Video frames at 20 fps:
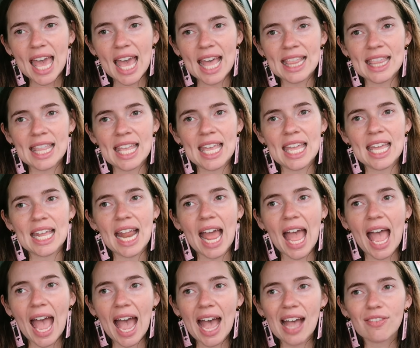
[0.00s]
And then
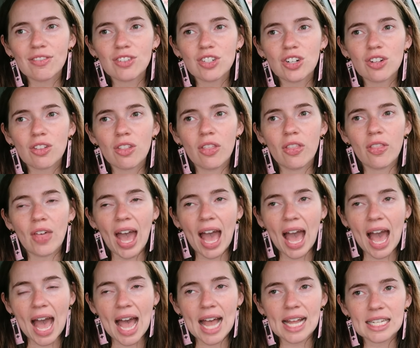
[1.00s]
after
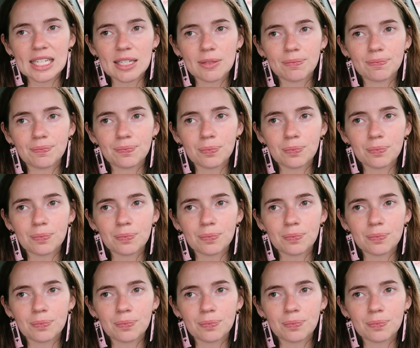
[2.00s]
that,